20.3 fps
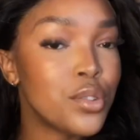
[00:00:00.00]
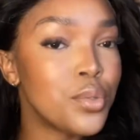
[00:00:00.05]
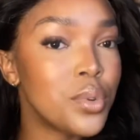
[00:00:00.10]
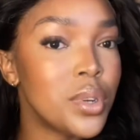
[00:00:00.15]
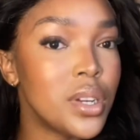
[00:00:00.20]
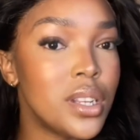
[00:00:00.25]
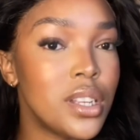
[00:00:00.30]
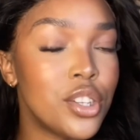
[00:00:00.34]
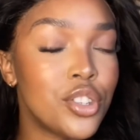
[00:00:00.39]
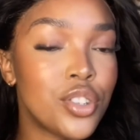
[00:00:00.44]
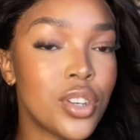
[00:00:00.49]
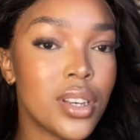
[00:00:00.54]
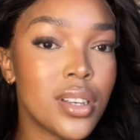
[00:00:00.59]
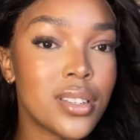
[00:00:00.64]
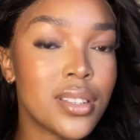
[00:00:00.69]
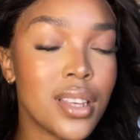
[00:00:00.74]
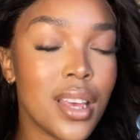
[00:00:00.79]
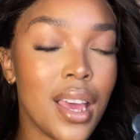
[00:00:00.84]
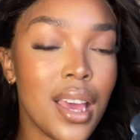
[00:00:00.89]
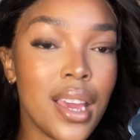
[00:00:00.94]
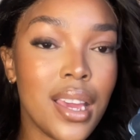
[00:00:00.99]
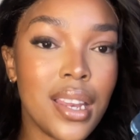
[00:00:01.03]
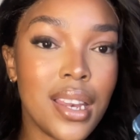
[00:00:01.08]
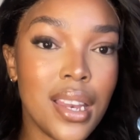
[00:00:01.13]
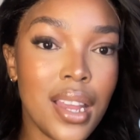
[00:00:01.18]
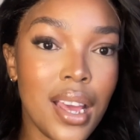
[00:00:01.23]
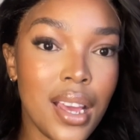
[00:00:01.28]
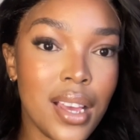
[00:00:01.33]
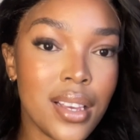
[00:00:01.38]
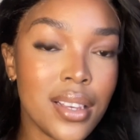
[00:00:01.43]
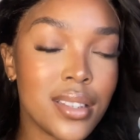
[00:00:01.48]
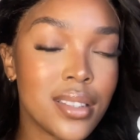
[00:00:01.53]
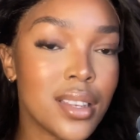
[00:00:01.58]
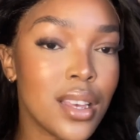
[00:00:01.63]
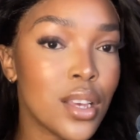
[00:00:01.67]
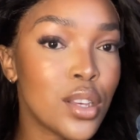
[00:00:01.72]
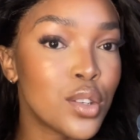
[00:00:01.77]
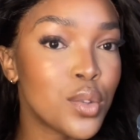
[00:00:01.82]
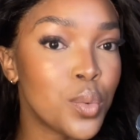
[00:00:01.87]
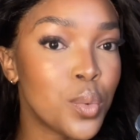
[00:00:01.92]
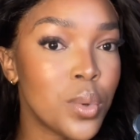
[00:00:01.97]
really just a nice
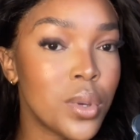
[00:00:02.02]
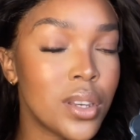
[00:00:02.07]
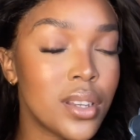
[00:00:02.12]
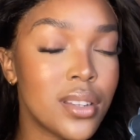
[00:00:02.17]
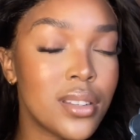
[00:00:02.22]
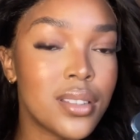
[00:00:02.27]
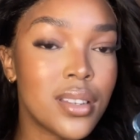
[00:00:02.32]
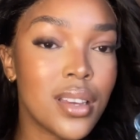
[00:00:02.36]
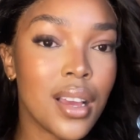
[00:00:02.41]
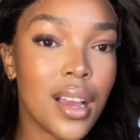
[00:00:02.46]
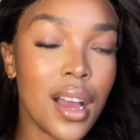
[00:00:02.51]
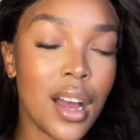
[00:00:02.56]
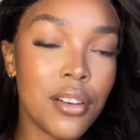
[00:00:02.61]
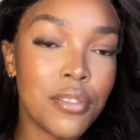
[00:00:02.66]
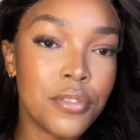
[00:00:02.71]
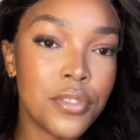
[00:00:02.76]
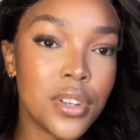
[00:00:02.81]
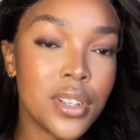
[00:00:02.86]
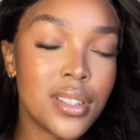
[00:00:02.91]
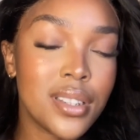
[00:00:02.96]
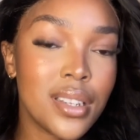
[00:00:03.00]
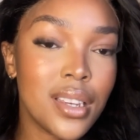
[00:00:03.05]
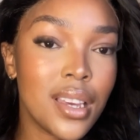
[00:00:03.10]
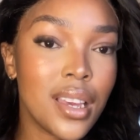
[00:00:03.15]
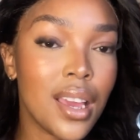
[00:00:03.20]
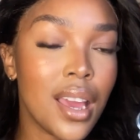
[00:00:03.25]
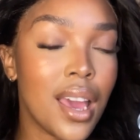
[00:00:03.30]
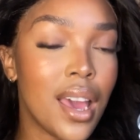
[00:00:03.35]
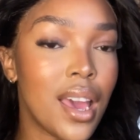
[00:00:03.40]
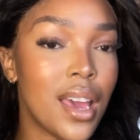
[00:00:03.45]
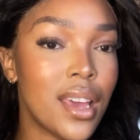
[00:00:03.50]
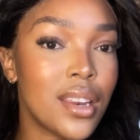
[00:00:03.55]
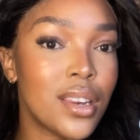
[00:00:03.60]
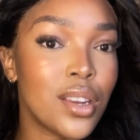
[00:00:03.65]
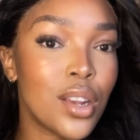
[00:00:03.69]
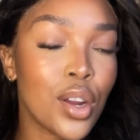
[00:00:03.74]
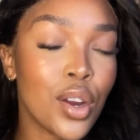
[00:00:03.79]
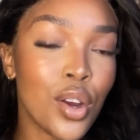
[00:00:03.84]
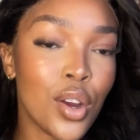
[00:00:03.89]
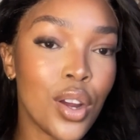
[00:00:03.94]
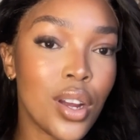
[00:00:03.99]
sweet comforting and
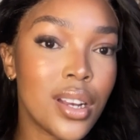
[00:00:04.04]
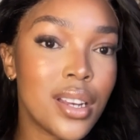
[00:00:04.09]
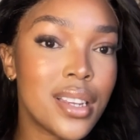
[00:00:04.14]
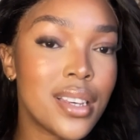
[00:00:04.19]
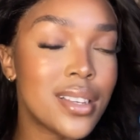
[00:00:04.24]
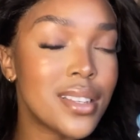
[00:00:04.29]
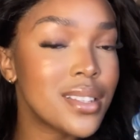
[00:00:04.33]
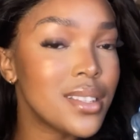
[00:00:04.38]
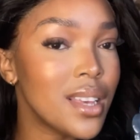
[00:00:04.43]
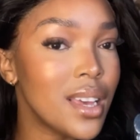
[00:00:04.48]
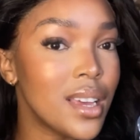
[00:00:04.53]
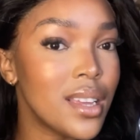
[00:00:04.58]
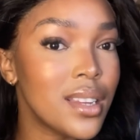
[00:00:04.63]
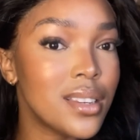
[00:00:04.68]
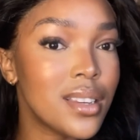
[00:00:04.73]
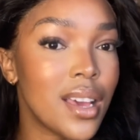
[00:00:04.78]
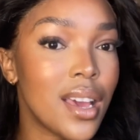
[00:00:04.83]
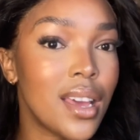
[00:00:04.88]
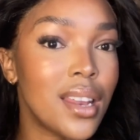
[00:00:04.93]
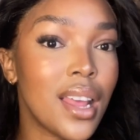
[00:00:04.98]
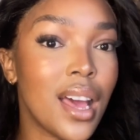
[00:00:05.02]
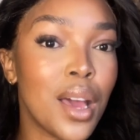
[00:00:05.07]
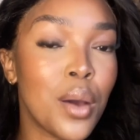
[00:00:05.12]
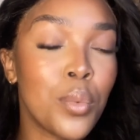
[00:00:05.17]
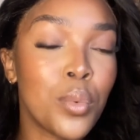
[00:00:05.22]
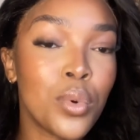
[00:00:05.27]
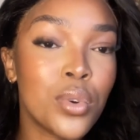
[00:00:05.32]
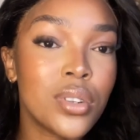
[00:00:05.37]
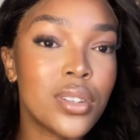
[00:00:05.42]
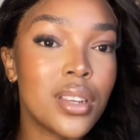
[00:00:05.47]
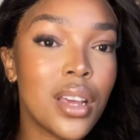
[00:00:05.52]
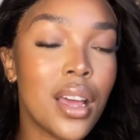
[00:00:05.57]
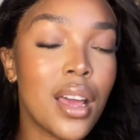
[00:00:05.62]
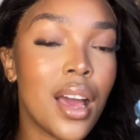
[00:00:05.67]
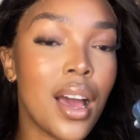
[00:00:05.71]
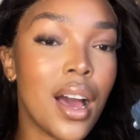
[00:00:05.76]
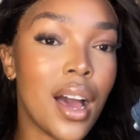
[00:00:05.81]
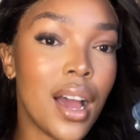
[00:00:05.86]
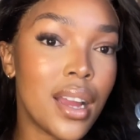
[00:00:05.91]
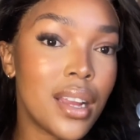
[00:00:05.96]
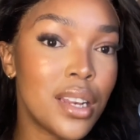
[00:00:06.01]
girly scent and i would
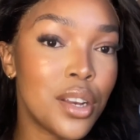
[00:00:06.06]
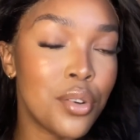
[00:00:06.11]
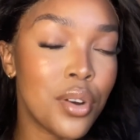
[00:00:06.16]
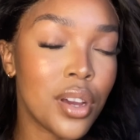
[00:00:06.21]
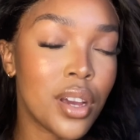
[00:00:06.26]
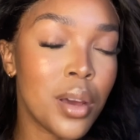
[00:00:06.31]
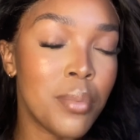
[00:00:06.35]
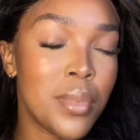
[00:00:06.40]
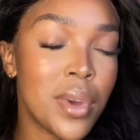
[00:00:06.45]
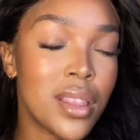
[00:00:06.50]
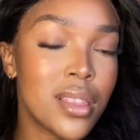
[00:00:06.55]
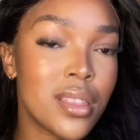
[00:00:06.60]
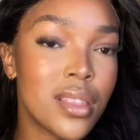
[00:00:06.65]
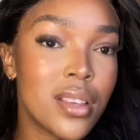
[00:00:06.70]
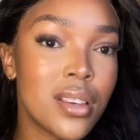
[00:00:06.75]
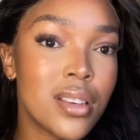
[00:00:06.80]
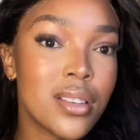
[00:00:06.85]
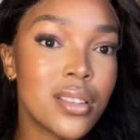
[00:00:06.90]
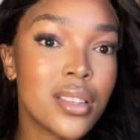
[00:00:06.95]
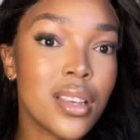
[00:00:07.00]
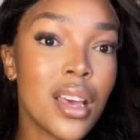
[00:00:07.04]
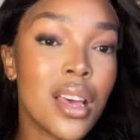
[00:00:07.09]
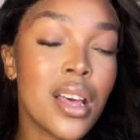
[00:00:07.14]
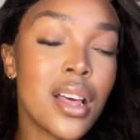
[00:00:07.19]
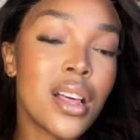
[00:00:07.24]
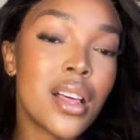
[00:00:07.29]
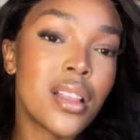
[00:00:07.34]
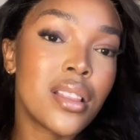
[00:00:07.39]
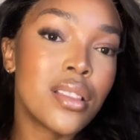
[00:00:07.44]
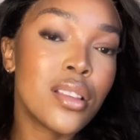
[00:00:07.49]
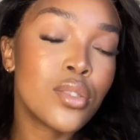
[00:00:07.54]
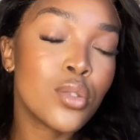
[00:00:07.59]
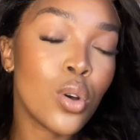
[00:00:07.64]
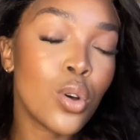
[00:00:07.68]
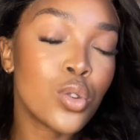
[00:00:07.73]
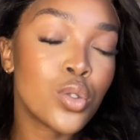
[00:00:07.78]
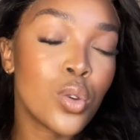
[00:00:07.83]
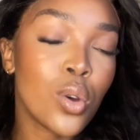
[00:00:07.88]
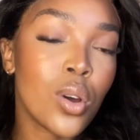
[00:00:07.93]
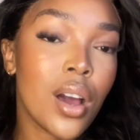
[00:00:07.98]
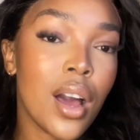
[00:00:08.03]
highly recommend this this
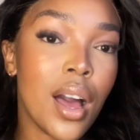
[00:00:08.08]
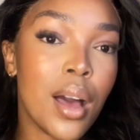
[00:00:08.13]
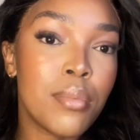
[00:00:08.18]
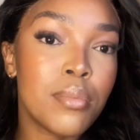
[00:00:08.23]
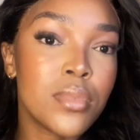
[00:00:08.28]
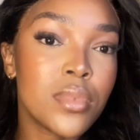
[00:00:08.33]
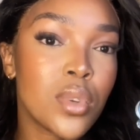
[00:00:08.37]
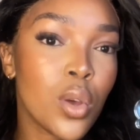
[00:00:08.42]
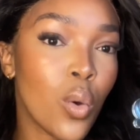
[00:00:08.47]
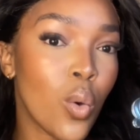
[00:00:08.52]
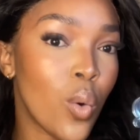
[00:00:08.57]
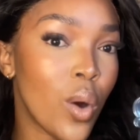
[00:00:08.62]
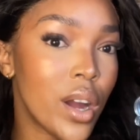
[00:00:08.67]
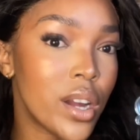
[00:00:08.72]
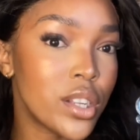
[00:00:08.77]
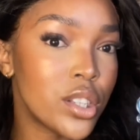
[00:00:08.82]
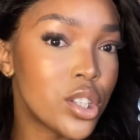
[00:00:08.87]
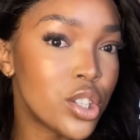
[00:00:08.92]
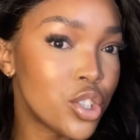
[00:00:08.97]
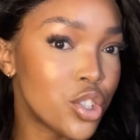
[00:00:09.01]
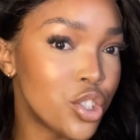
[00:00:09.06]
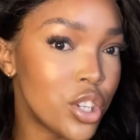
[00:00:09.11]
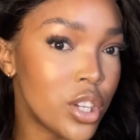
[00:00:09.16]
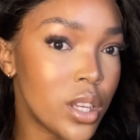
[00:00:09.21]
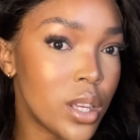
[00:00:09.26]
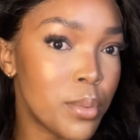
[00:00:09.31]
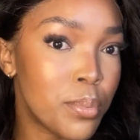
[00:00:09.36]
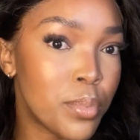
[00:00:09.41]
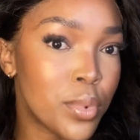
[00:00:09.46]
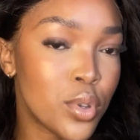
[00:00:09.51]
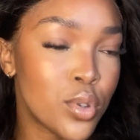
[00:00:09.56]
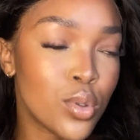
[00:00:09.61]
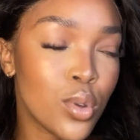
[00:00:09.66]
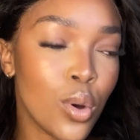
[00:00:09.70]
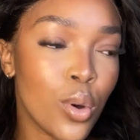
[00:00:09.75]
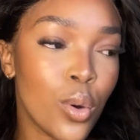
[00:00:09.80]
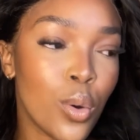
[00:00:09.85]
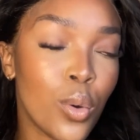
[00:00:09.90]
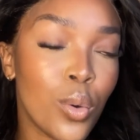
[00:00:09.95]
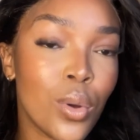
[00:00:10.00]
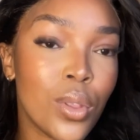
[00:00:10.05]
also comes quite cheap
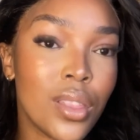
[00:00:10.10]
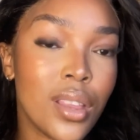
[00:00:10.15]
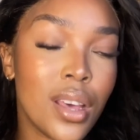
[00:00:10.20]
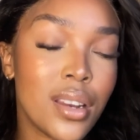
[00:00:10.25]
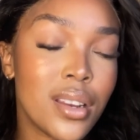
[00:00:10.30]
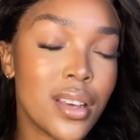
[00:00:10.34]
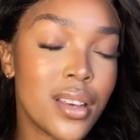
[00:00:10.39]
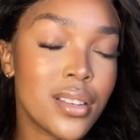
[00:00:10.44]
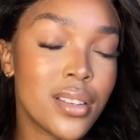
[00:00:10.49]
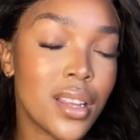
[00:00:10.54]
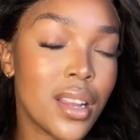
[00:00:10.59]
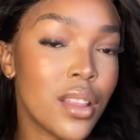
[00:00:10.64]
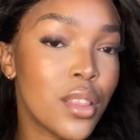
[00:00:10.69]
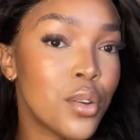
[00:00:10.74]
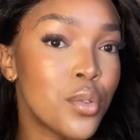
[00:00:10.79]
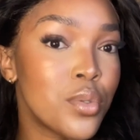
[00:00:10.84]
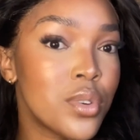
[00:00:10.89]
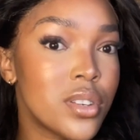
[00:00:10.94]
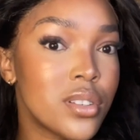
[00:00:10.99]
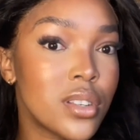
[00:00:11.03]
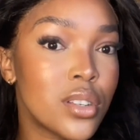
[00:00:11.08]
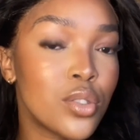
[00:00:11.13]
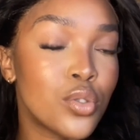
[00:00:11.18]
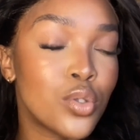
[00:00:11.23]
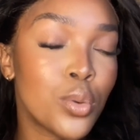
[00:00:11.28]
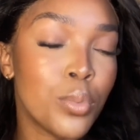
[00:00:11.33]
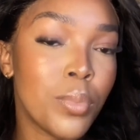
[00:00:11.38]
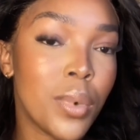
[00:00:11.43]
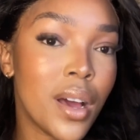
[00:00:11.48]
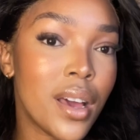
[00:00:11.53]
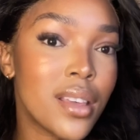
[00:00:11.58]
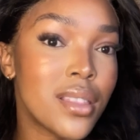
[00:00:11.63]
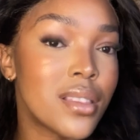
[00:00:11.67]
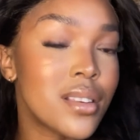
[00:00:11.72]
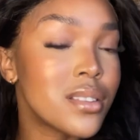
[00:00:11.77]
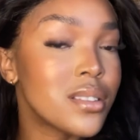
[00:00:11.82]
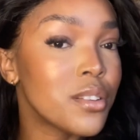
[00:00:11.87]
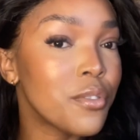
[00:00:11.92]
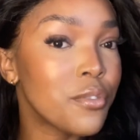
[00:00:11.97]
so that is another reason to buy this